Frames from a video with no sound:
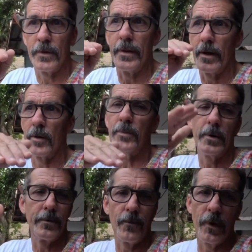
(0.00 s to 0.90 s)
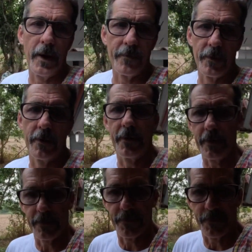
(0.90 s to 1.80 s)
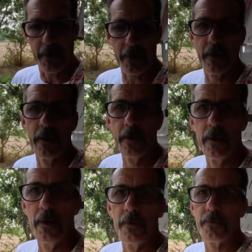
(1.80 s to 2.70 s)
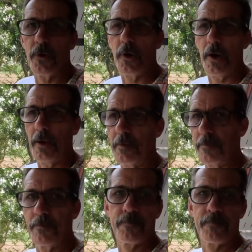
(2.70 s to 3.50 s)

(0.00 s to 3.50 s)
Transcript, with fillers: in there to put whatever underneath the sink. So I um,